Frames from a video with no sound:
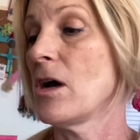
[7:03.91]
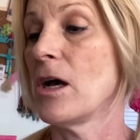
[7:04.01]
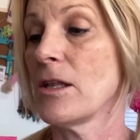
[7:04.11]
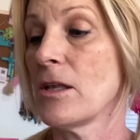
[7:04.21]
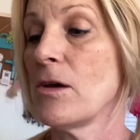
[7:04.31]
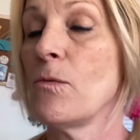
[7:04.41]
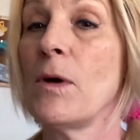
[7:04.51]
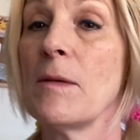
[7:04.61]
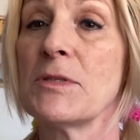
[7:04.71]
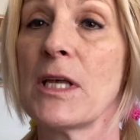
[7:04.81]
on the
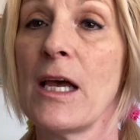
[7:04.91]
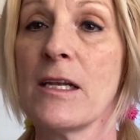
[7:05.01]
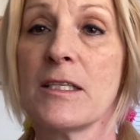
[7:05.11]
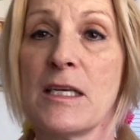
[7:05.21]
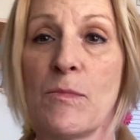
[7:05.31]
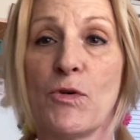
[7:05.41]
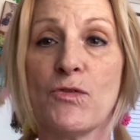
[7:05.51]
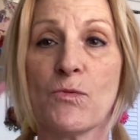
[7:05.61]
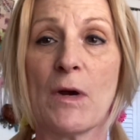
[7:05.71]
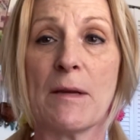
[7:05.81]
website,
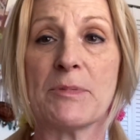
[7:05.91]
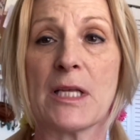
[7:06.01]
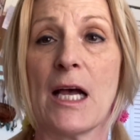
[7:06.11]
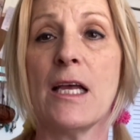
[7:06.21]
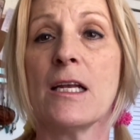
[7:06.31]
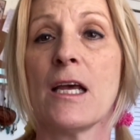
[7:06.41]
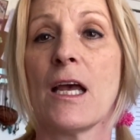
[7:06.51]
Temu's website,